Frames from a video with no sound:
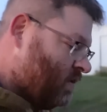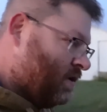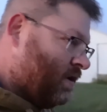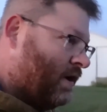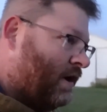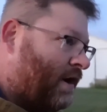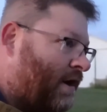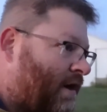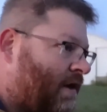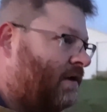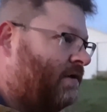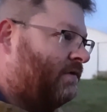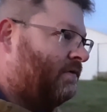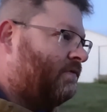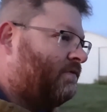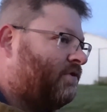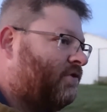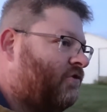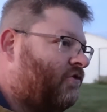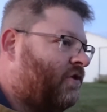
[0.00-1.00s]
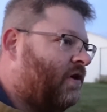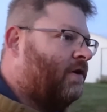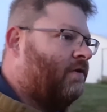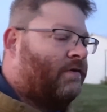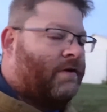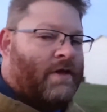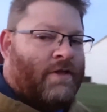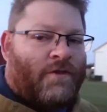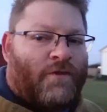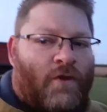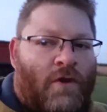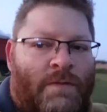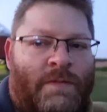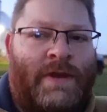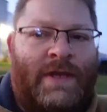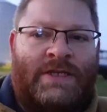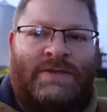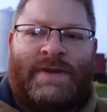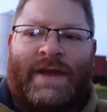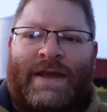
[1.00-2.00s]
to try to run
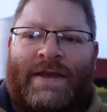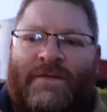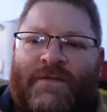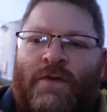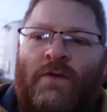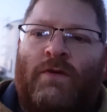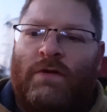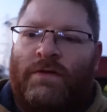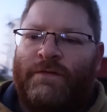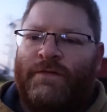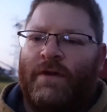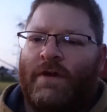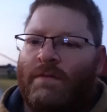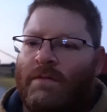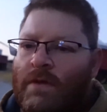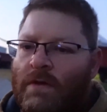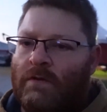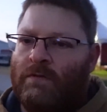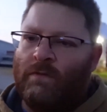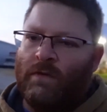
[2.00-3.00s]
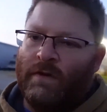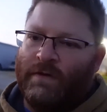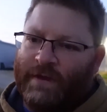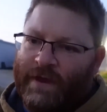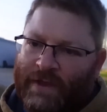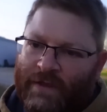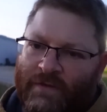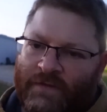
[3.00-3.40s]
soybeans back and forth from one of the other